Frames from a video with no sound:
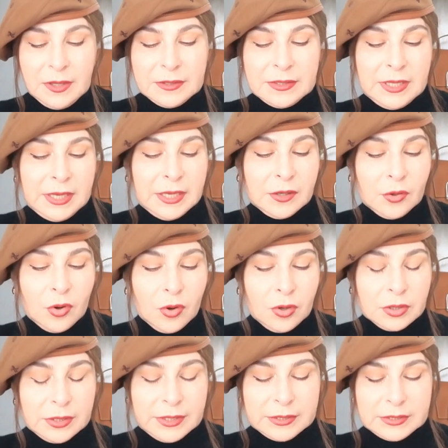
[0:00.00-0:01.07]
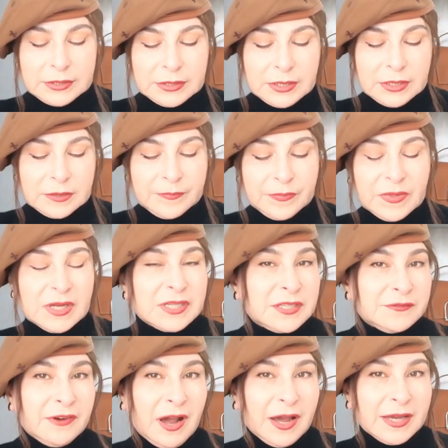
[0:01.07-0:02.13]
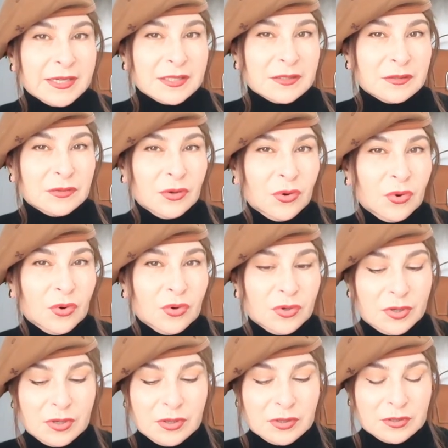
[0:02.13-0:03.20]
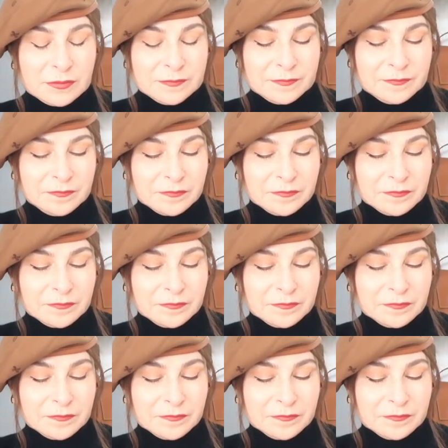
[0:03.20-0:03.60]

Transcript: They call it um, device or